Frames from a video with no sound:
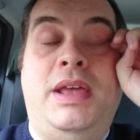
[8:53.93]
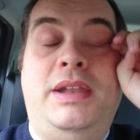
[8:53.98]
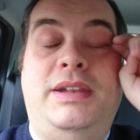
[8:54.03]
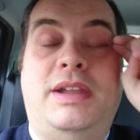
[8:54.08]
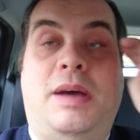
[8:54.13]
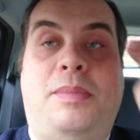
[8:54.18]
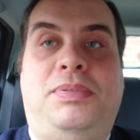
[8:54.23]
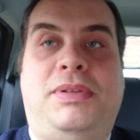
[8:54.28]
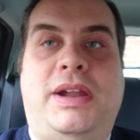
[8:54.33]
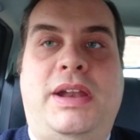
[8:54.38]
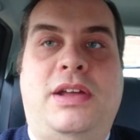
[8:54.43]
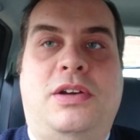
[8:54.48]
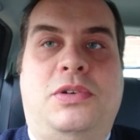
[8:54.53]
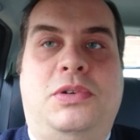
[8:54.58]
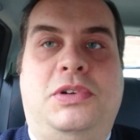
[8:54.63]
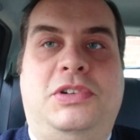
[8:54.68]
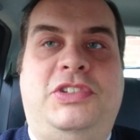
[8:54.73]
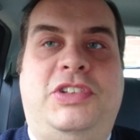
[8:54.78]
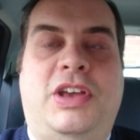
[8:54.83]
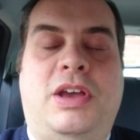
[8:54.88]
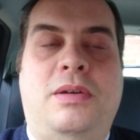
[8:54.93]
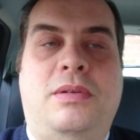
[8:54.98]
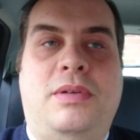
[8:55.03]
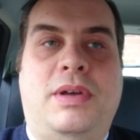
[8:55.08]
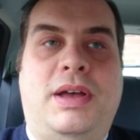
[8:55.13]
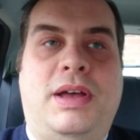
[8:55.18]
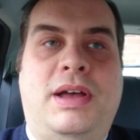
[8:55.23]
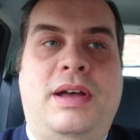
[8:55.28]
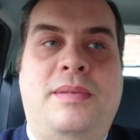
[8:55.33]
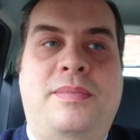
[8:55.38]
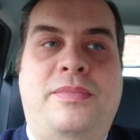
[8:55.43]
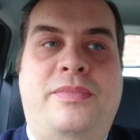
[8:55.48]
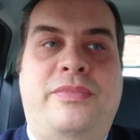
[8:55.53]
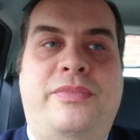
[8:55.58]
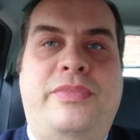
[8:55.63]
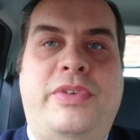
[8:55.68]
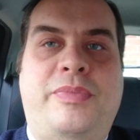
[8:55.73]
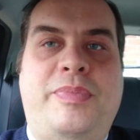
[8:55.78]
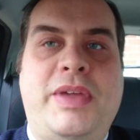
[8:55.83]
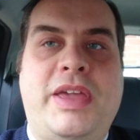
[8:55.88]
Now, Planet Auto,
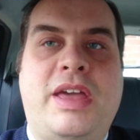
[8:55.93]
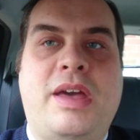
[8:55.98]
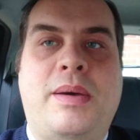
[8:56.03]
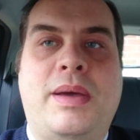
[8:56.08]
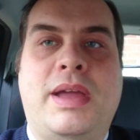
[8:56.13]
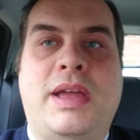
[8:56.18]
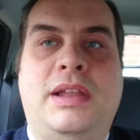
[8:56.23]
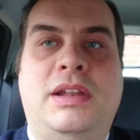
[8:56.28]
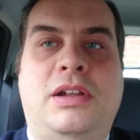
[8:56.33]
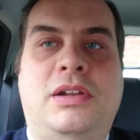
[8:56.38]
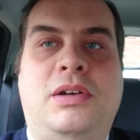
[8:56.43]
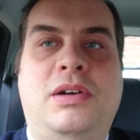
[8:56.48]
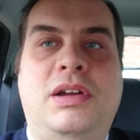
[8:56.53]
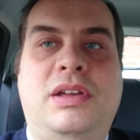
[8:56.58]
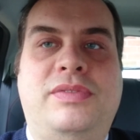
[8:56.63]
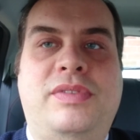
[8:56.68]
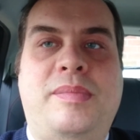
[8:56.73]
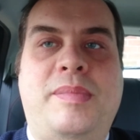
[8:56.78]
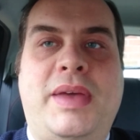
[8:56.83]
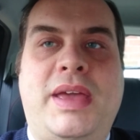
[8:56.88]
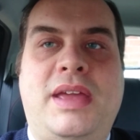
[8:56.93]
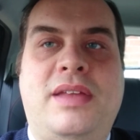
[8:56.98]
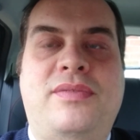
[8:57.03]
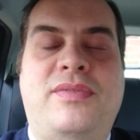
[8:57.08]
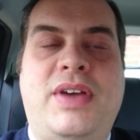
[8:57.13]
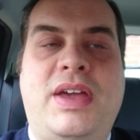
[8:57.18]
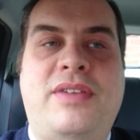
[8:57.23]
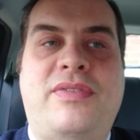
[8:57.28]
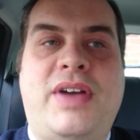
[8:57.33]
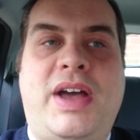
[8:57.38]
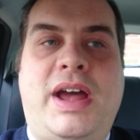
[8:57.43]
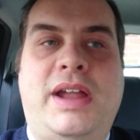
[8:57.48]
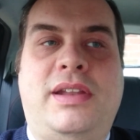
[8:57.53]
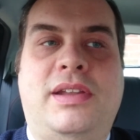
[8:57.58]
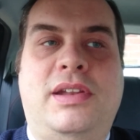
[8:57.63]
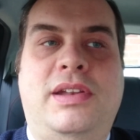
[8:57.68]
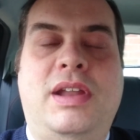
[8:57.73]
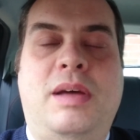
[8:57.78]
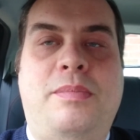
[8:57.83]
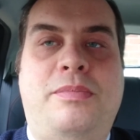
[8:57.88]
they've been going a lot longer than me, and they've had
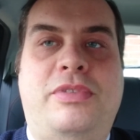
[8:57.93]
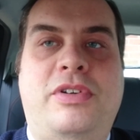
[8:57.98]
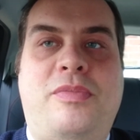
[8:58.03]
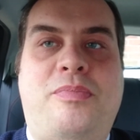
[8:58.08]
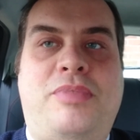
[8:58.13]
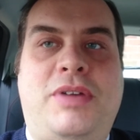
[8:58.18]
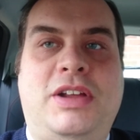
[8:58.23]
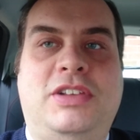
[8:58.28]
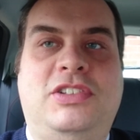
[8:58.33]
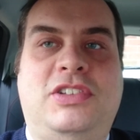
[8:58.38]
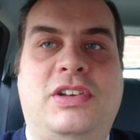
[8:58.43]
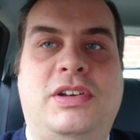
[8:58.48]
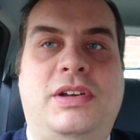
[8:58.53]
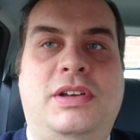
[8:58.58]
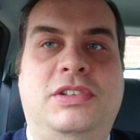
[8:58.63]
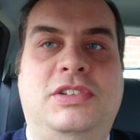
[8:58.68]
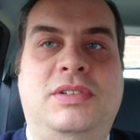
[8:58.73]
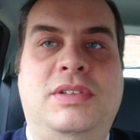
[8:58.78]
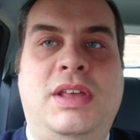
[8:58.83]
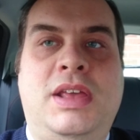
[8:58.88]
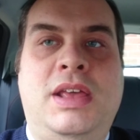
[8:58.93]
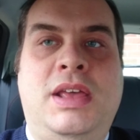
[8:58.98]
a number of press cars,